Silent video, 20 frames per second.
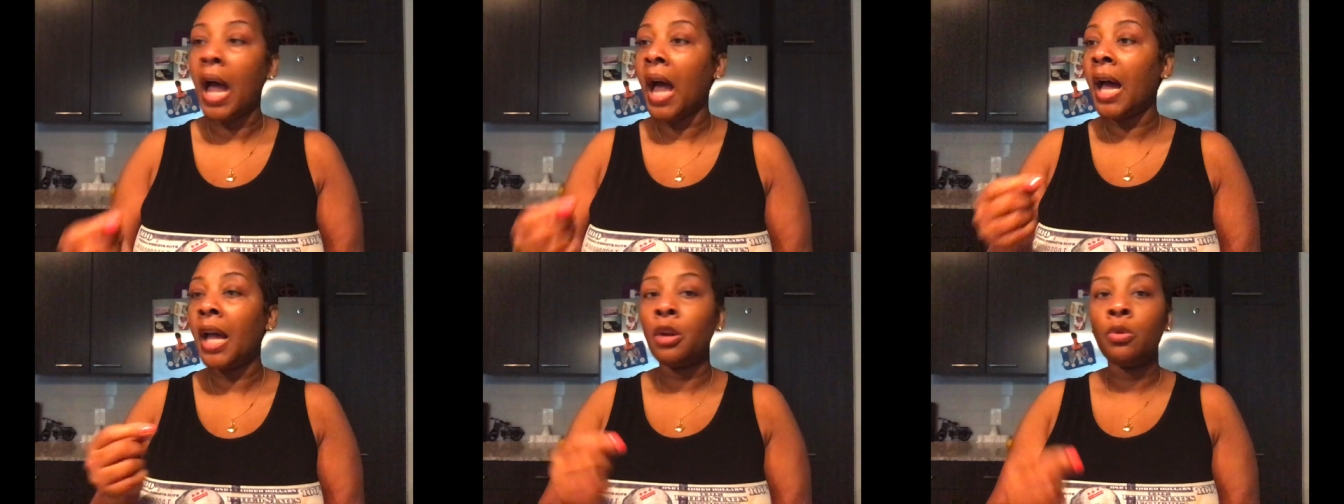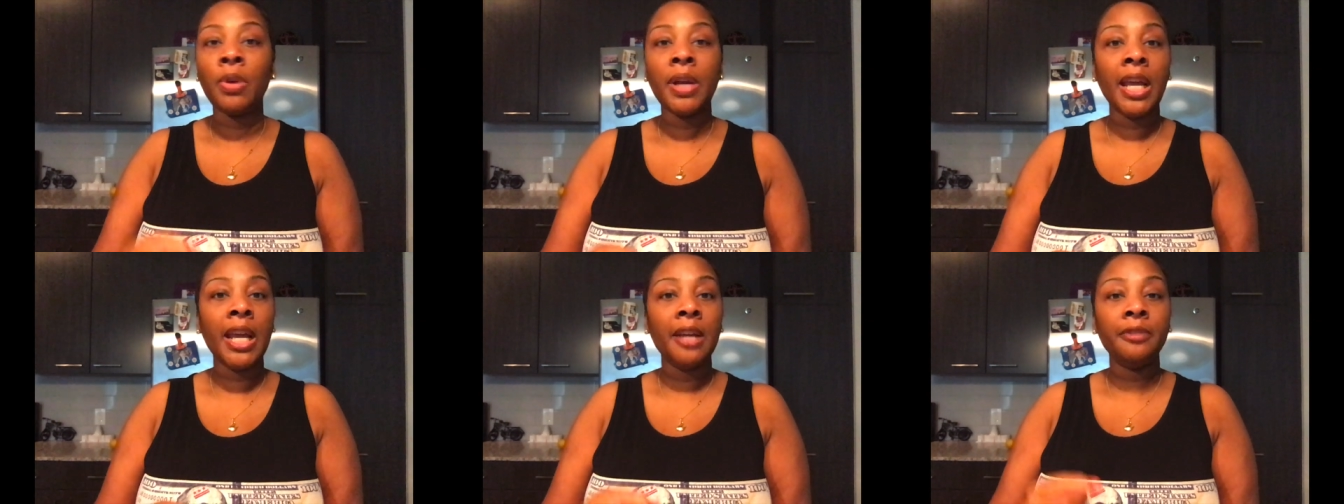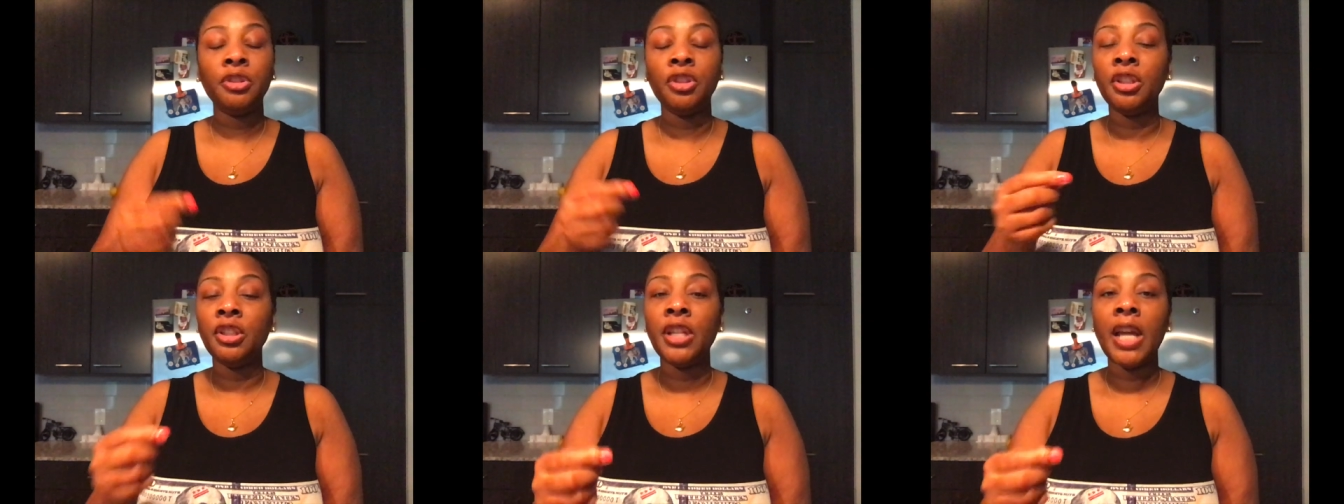I don't care
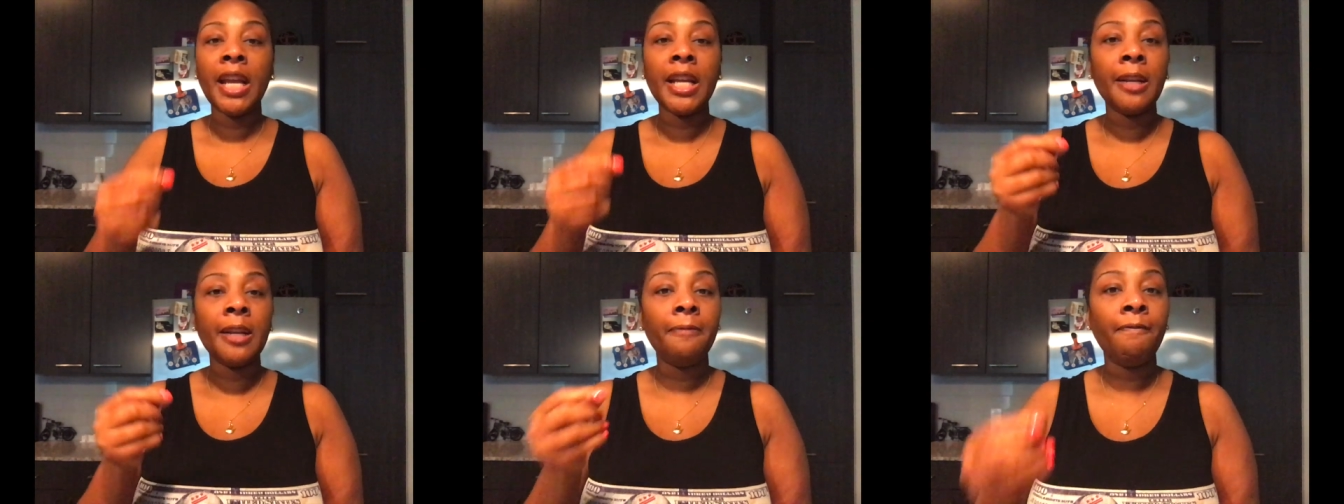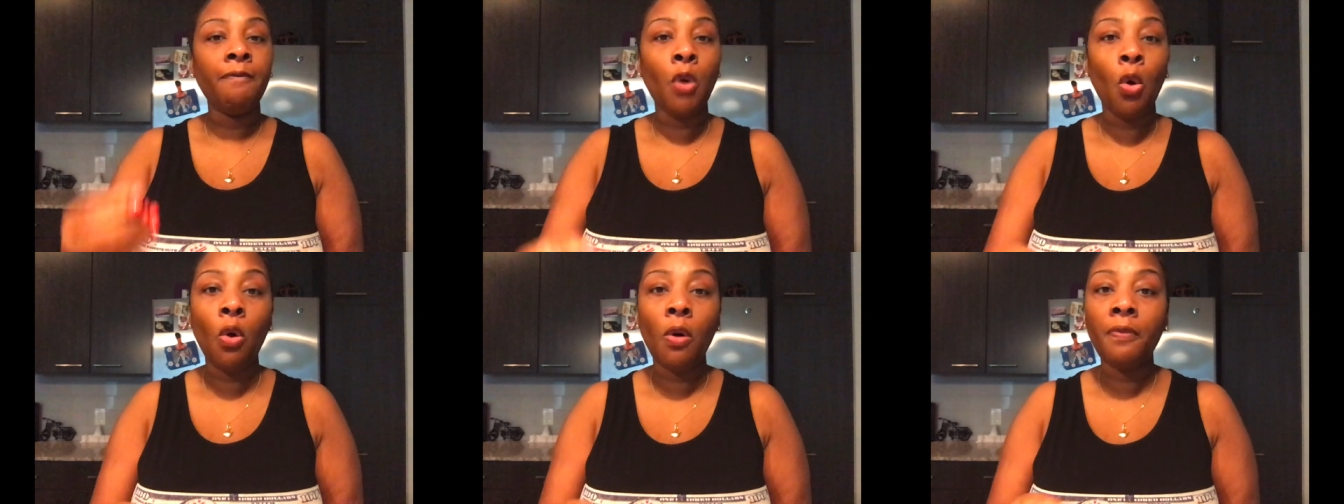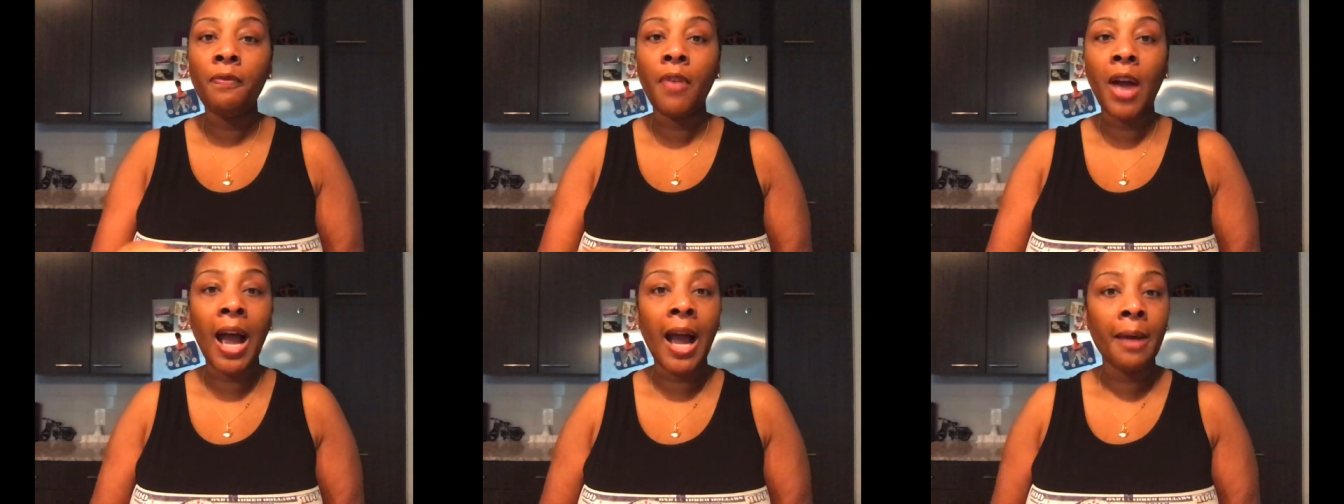if she dated four
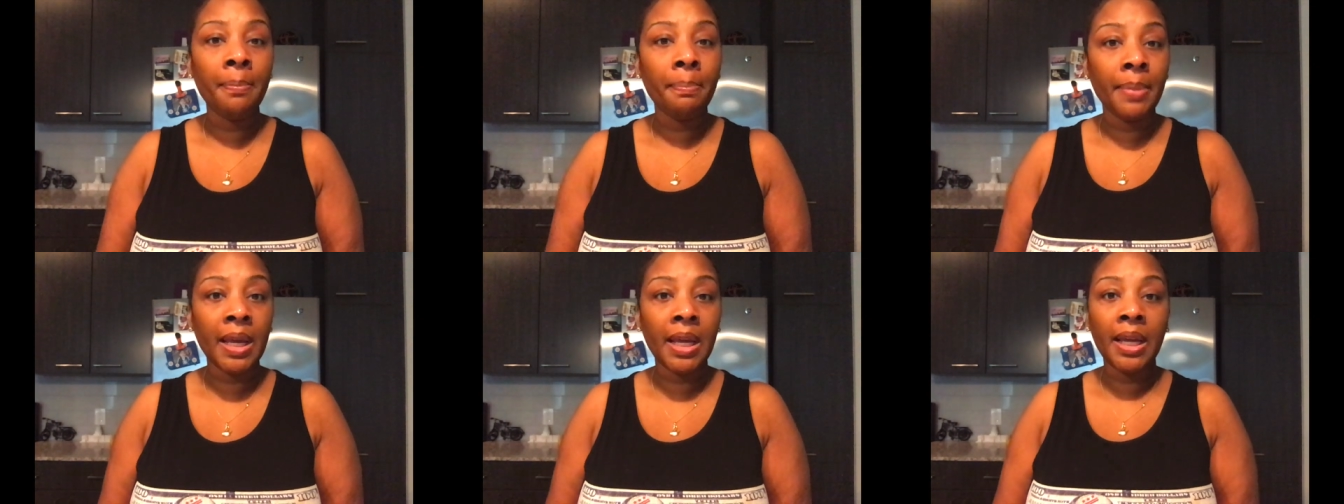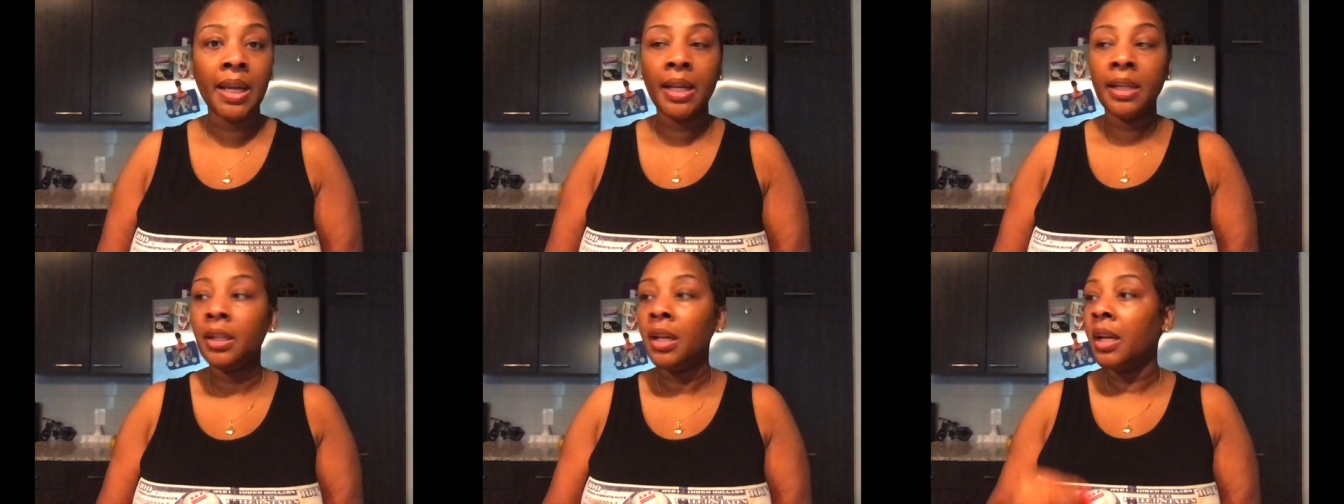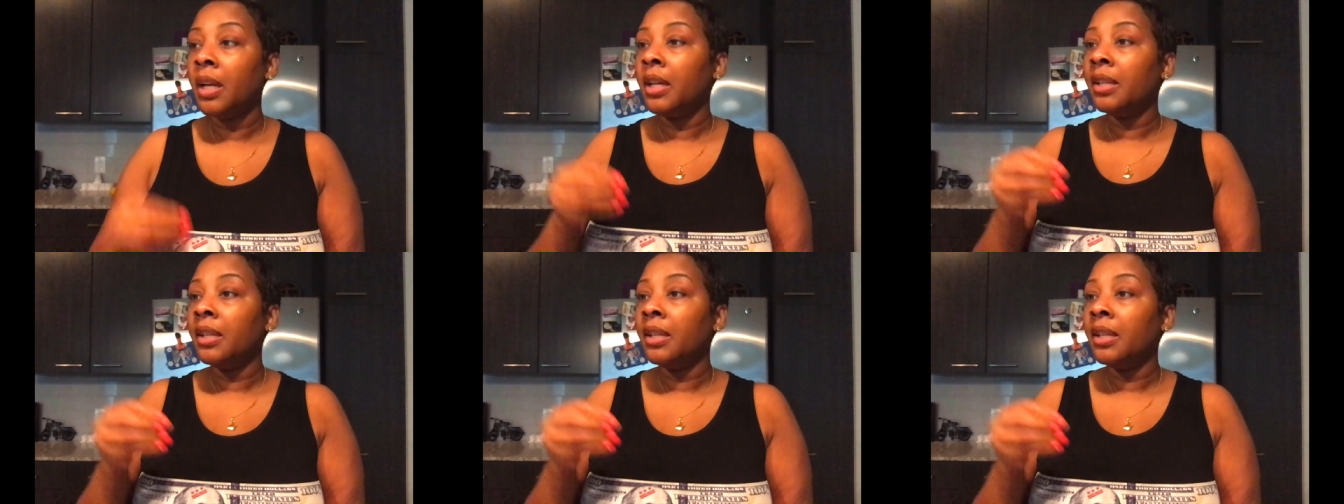or five men,